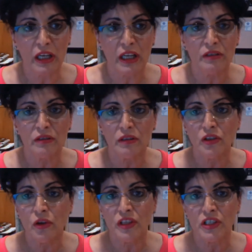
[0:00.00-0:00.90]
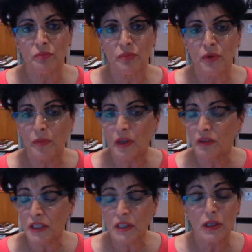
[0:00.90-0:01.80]
And,
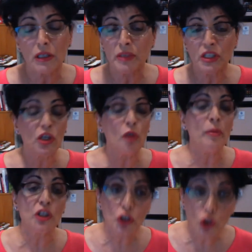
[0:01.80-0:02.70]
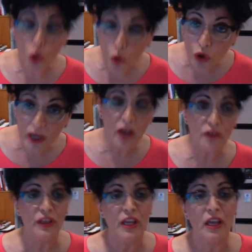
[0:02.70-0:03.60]
there's going to be so much talk
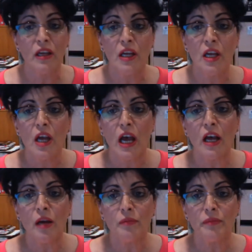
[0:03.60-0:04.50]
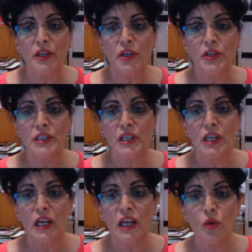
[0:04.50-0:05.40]
out there because
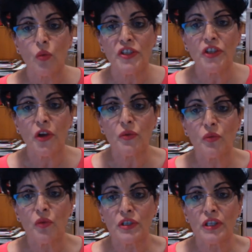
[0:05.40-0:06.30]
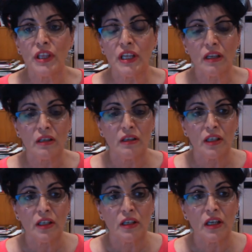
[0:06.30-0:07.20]
we don't want to think
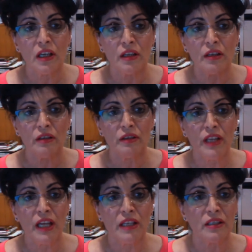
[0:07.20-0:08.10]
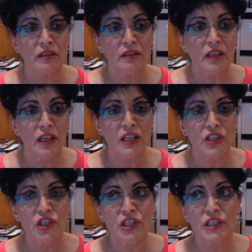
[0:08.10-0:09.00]
that
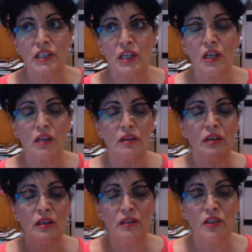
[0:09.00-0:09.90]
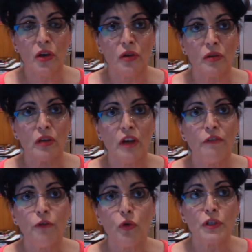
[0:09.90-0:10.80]
it's just a force